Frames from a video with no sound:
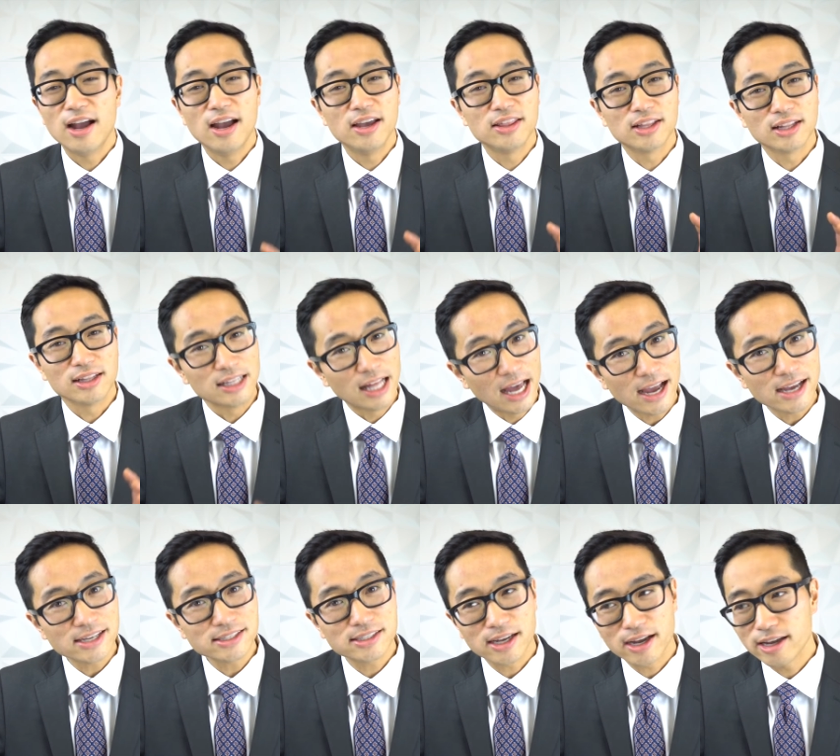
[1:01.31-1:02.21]
and the
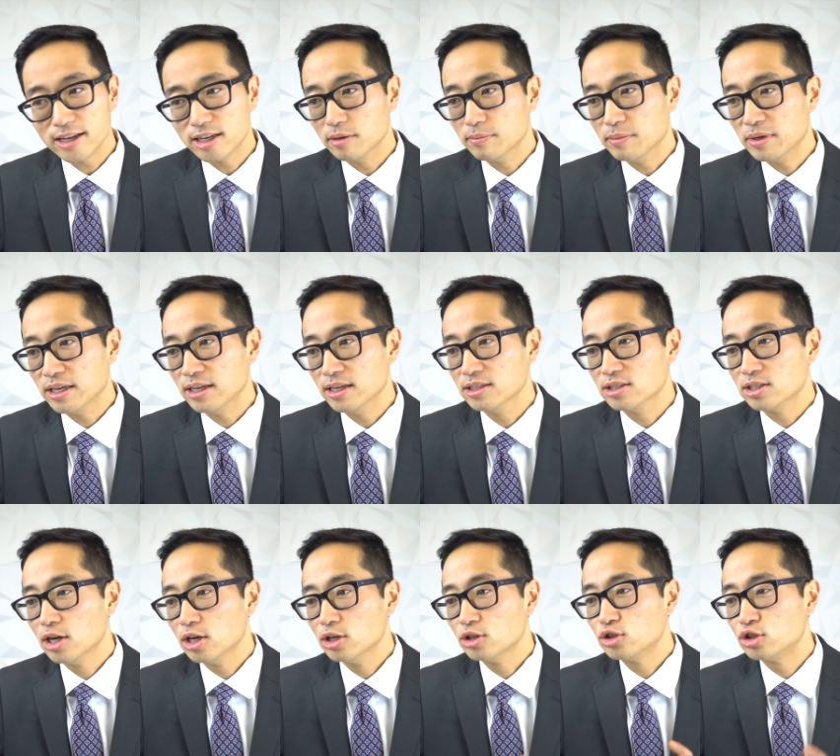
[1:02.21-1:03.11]
last item is
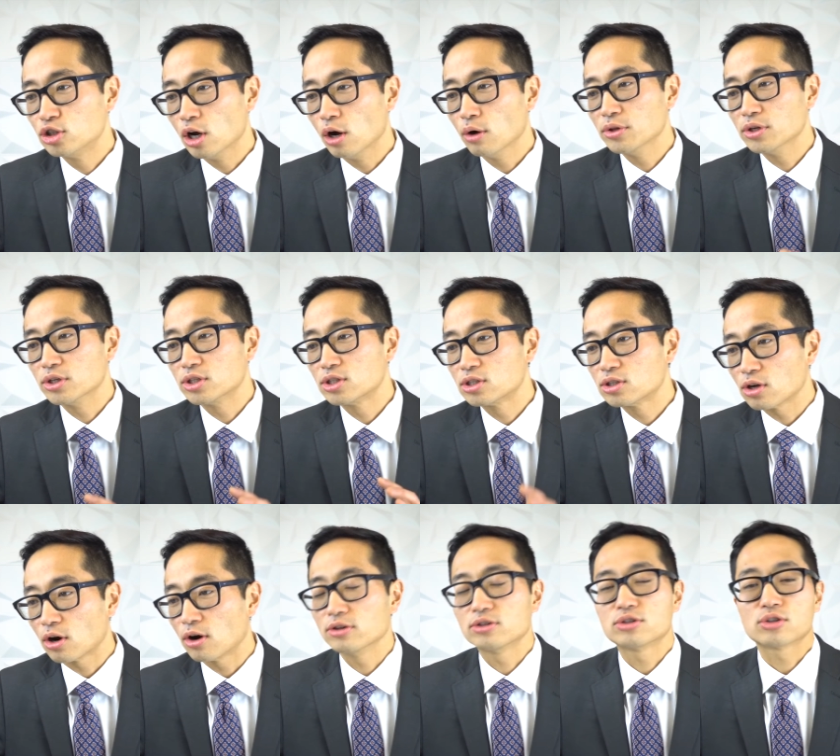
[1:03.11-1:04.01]
show the
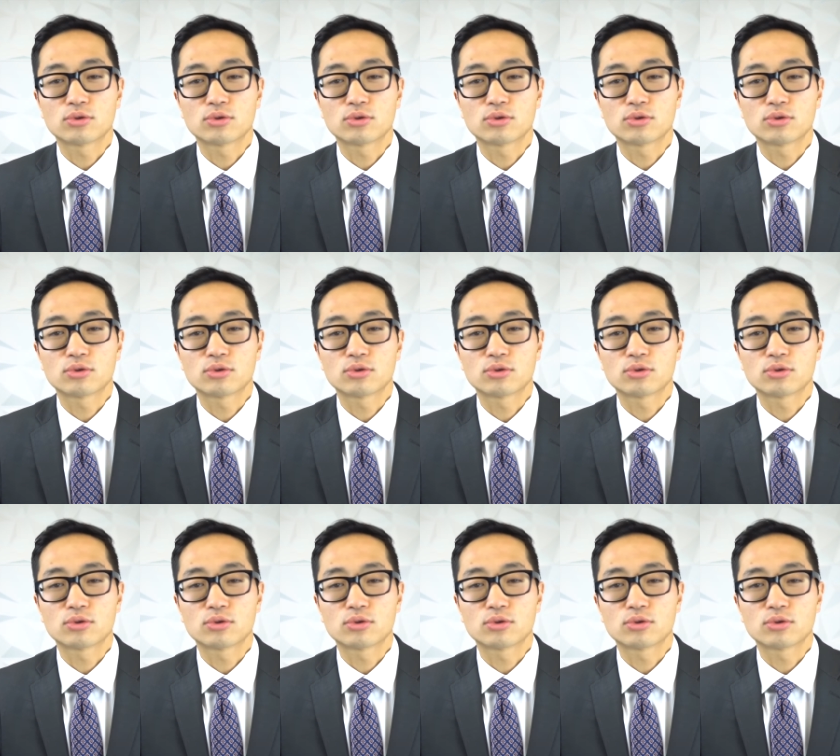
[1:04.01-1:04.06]
start